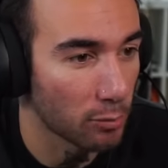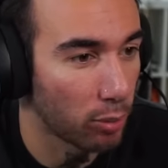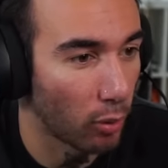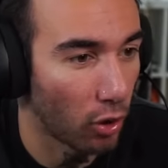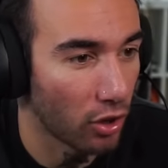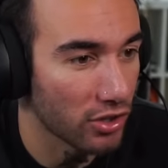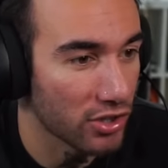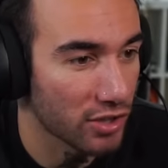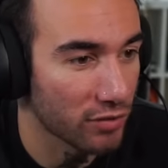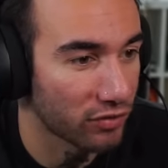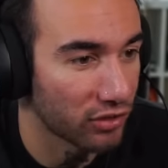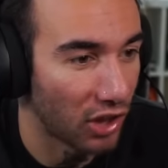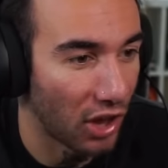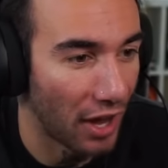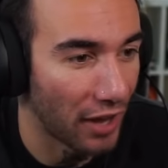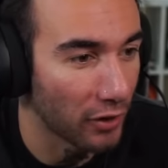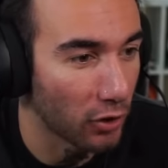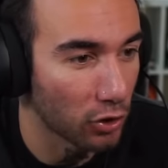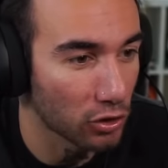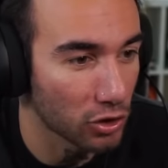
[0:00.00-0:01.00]
balls
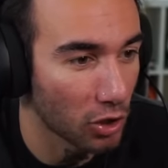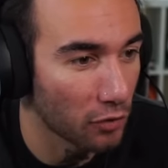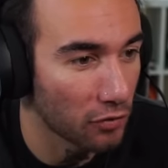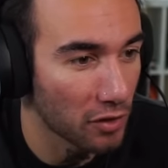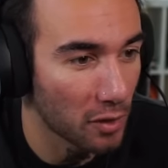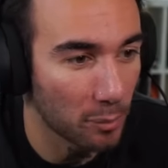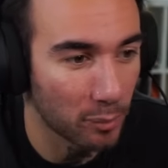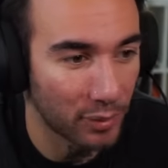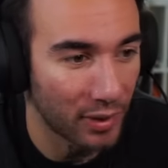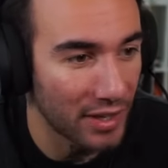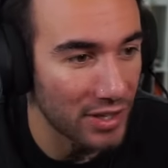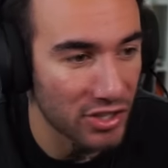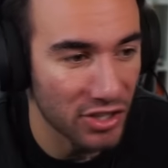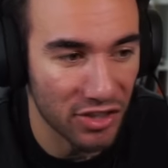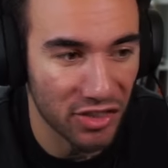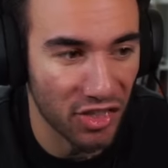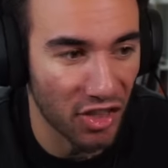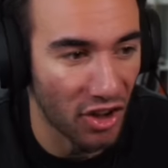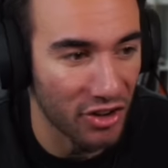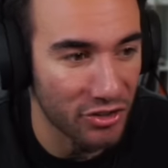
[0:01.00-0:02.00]
flying all over the place.
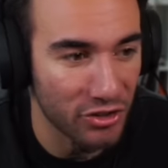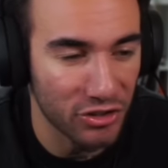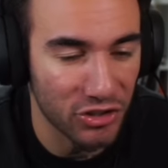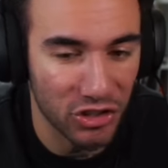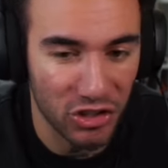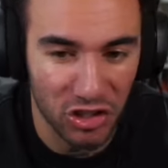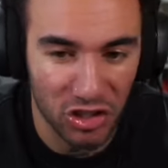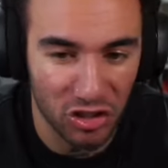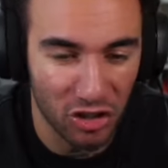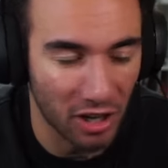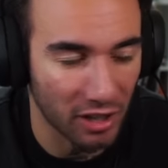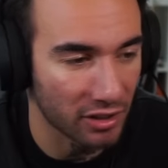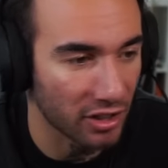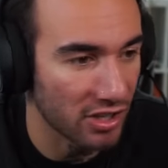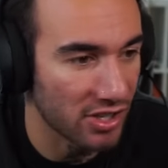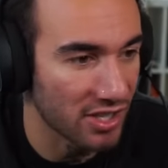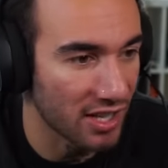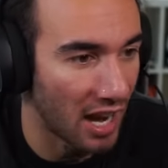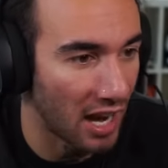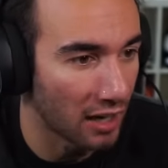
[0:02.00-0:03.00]
Thunder just struck the
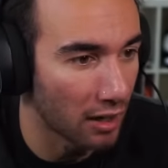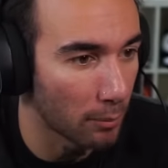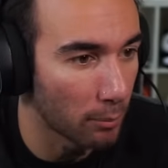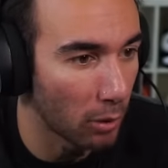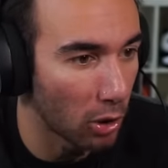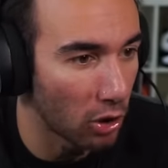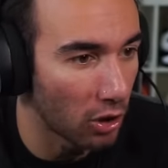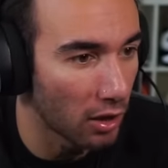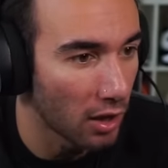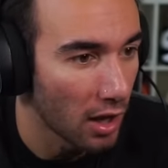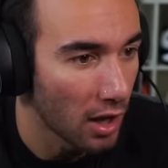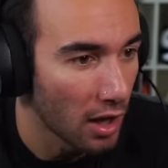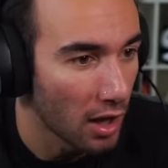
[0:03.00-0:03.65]
soccer ball.